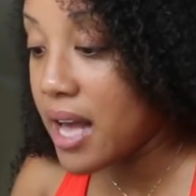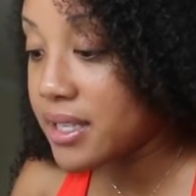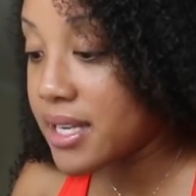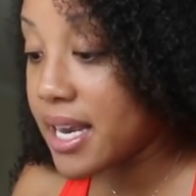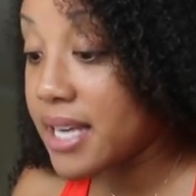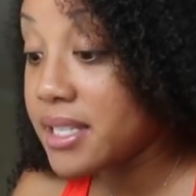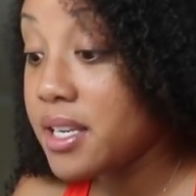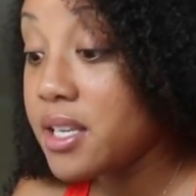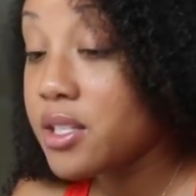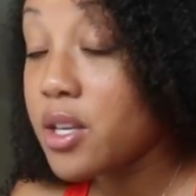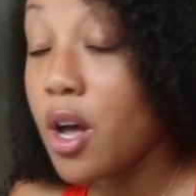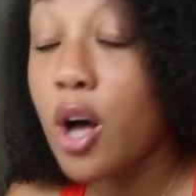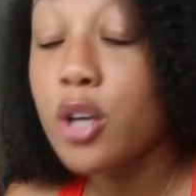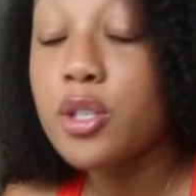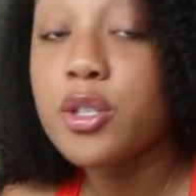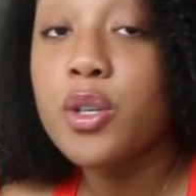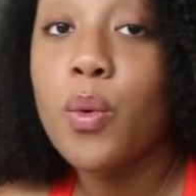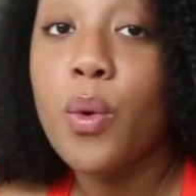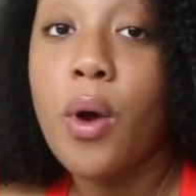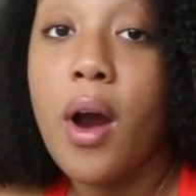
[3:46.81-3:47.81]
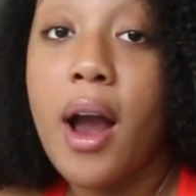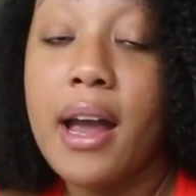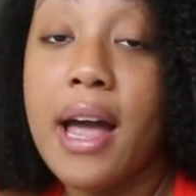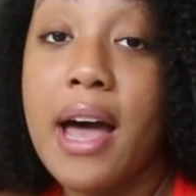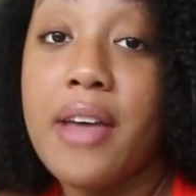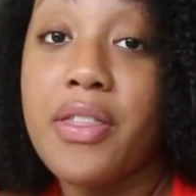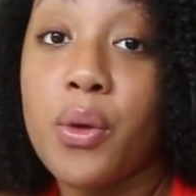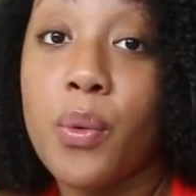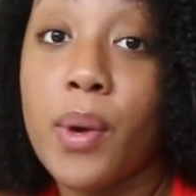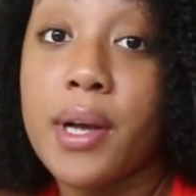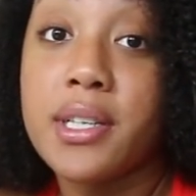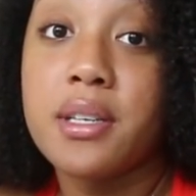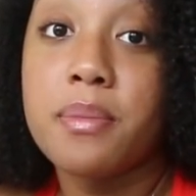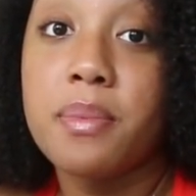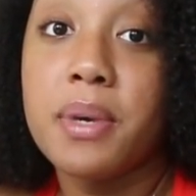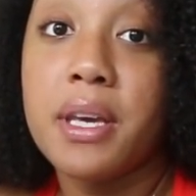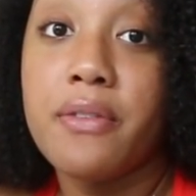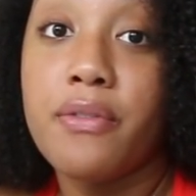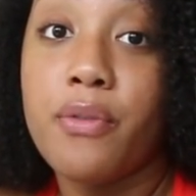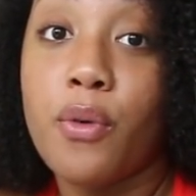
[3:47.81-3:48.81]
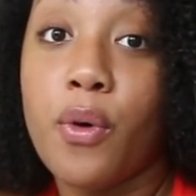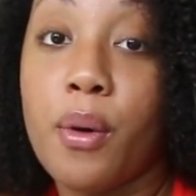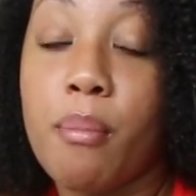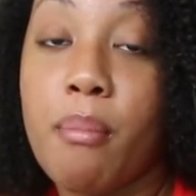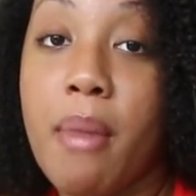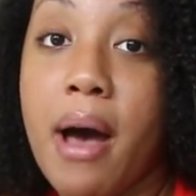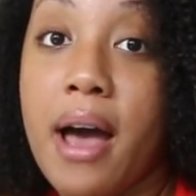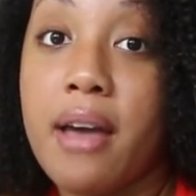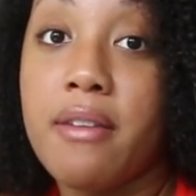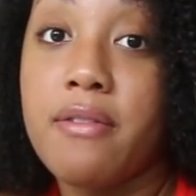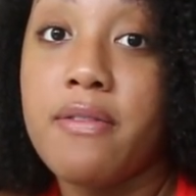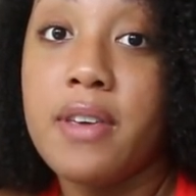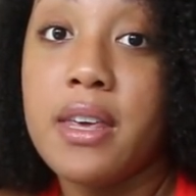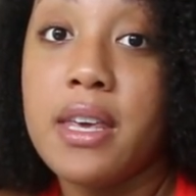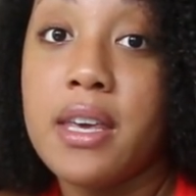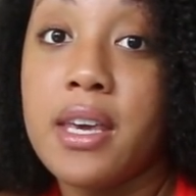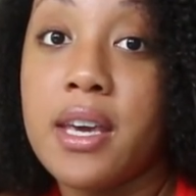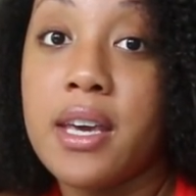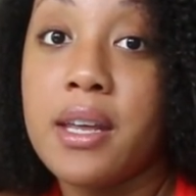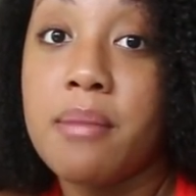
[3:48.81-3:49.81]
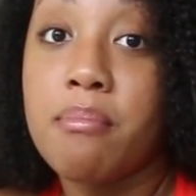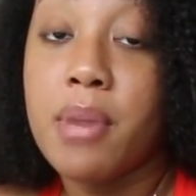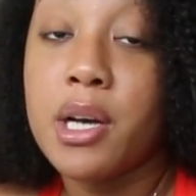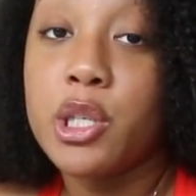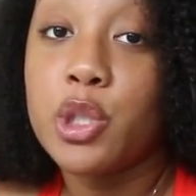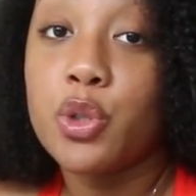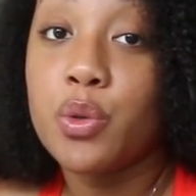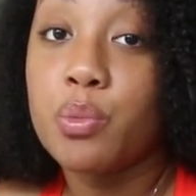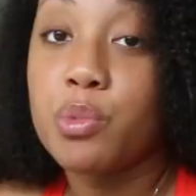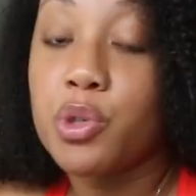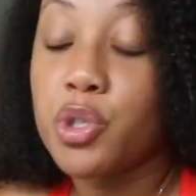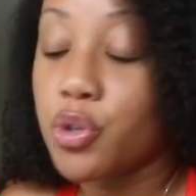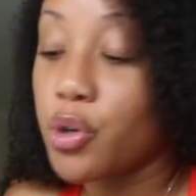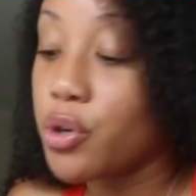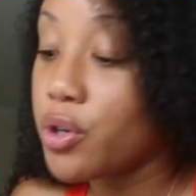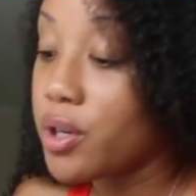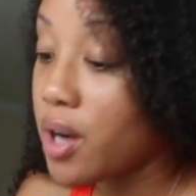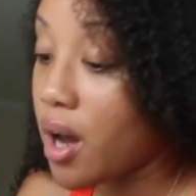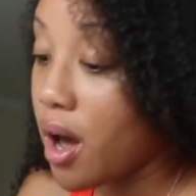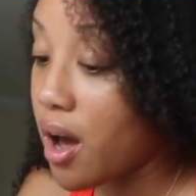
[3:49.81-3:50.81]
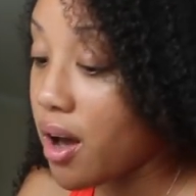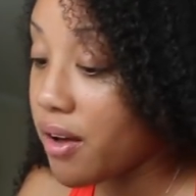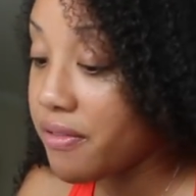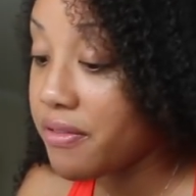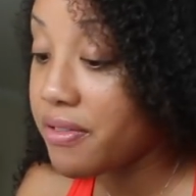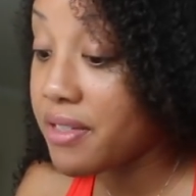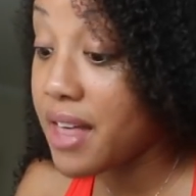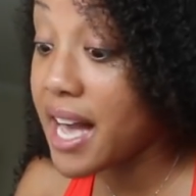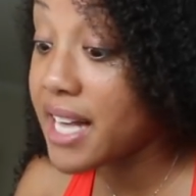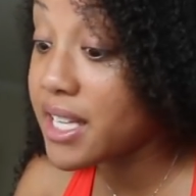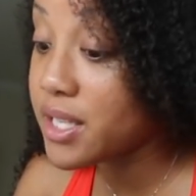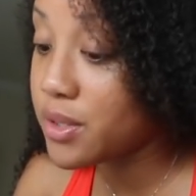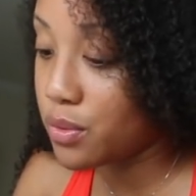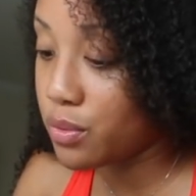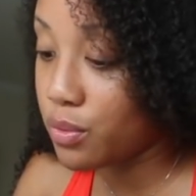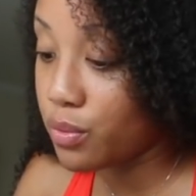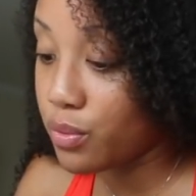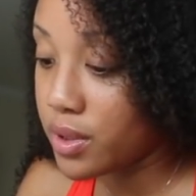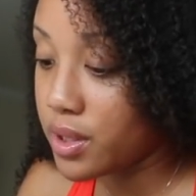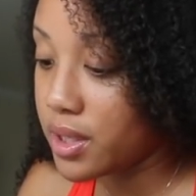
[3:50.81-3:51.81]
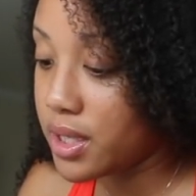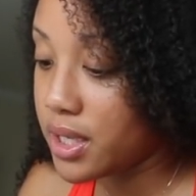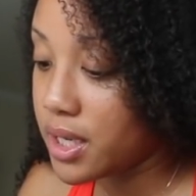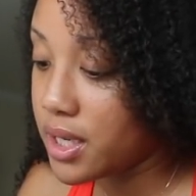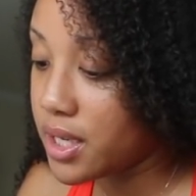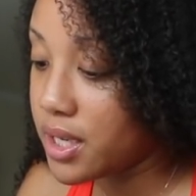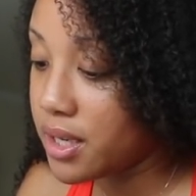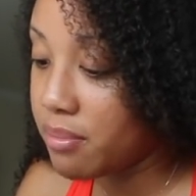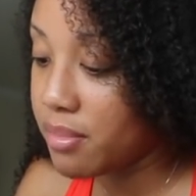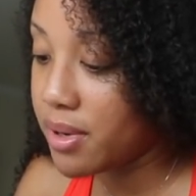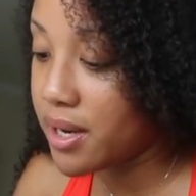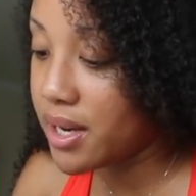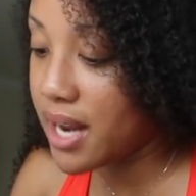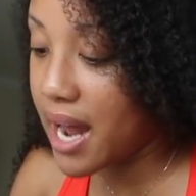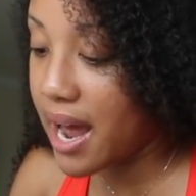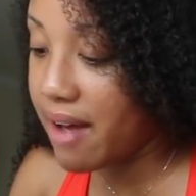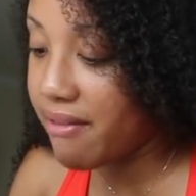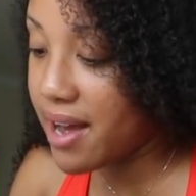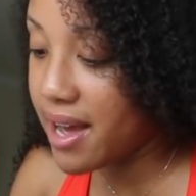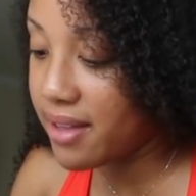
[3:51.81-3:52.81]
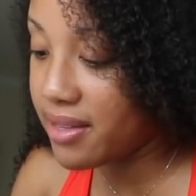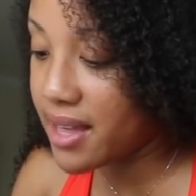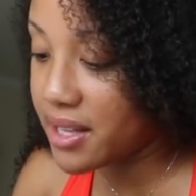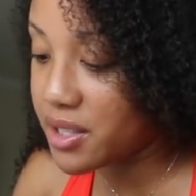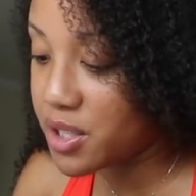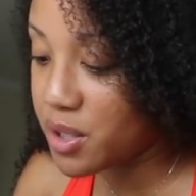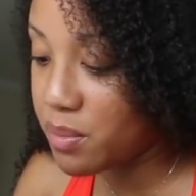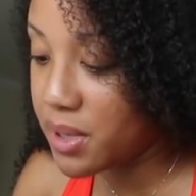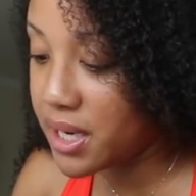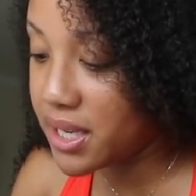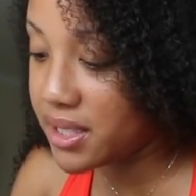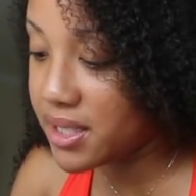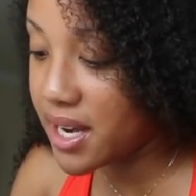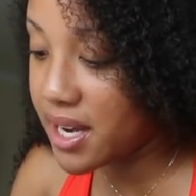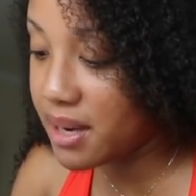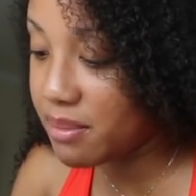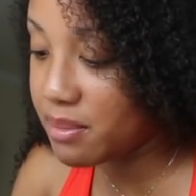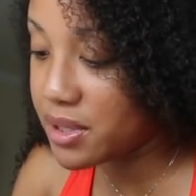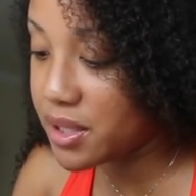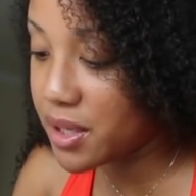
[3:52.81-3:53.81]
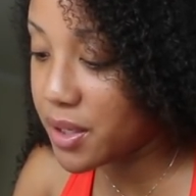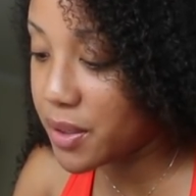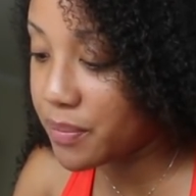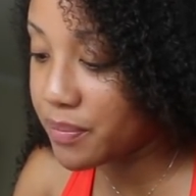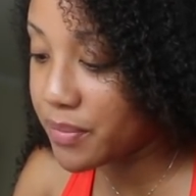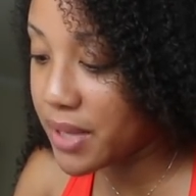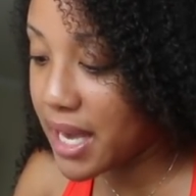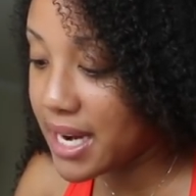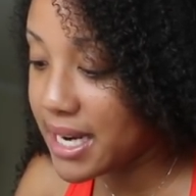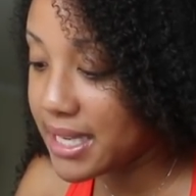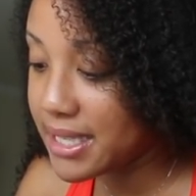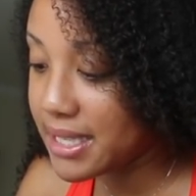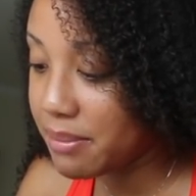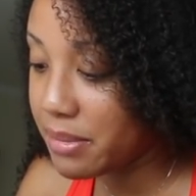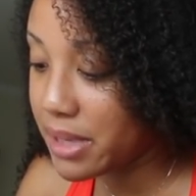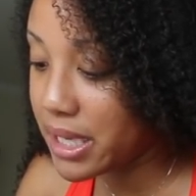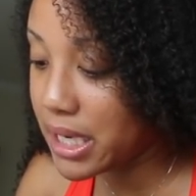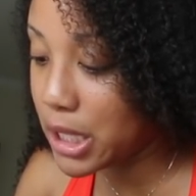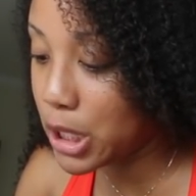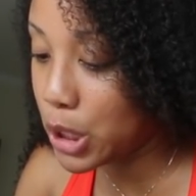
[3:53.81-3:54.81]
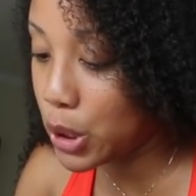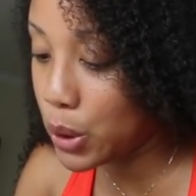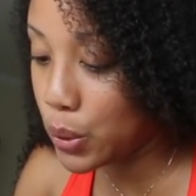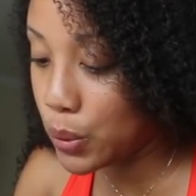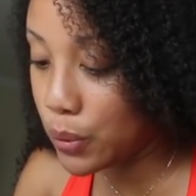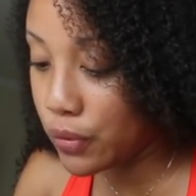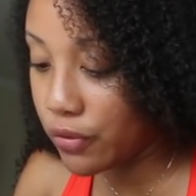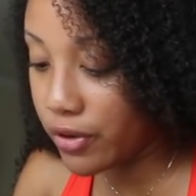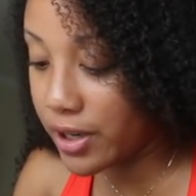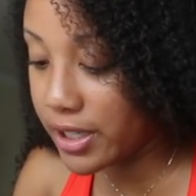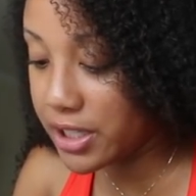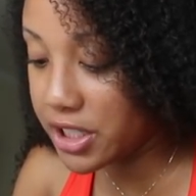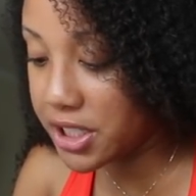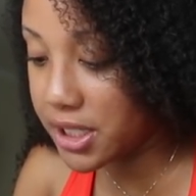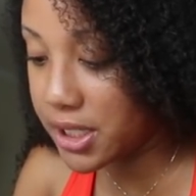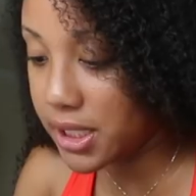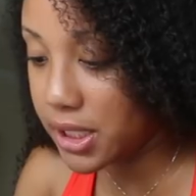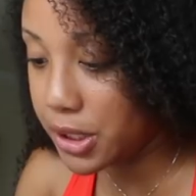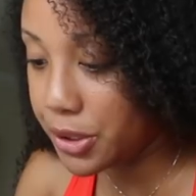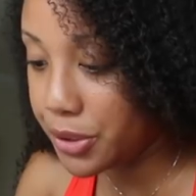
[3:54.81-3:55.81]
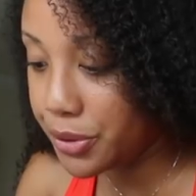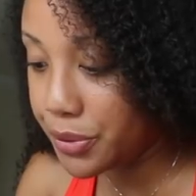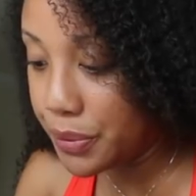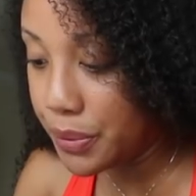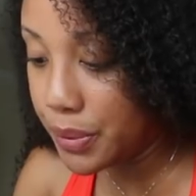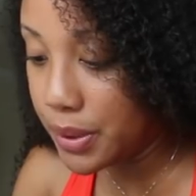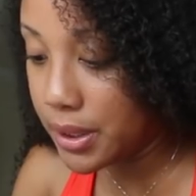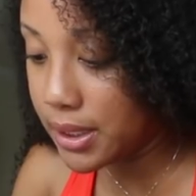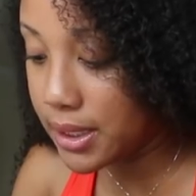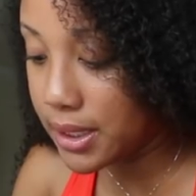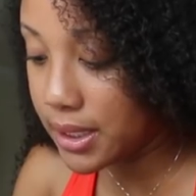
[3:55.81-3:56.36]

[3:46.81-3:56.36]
Tasty's also where I got the recipe for my vegan mushroom stroganoff. That's really good, but I've had that too many times, so I need something new, fresh and new.